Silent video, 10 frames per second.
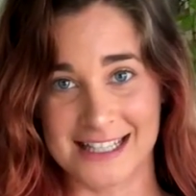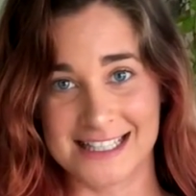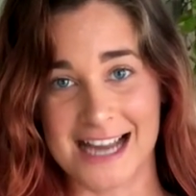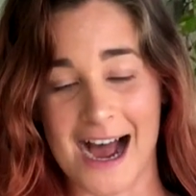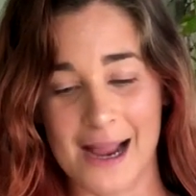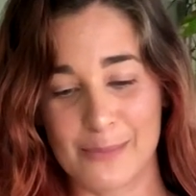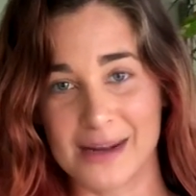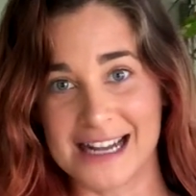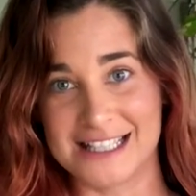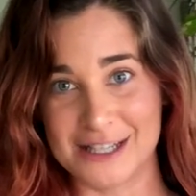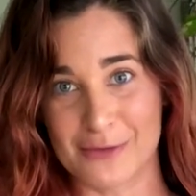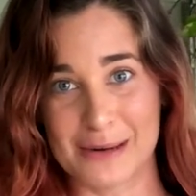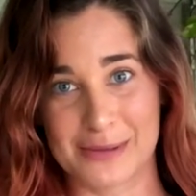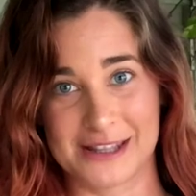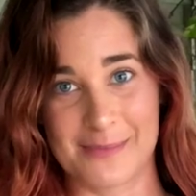at a time, but I did want
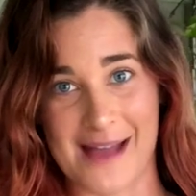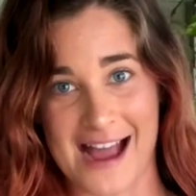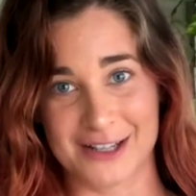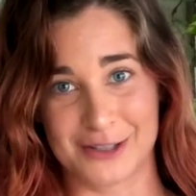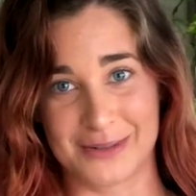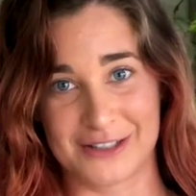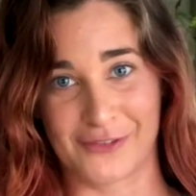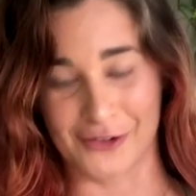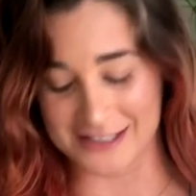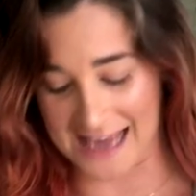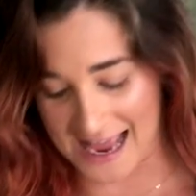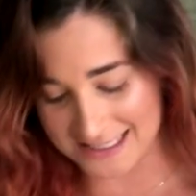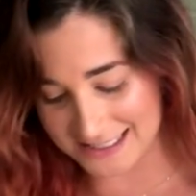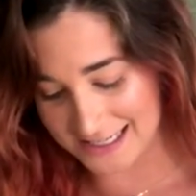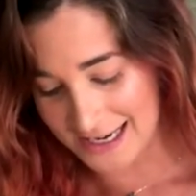to put the bag to its full
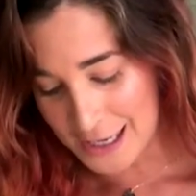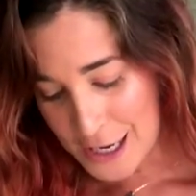test.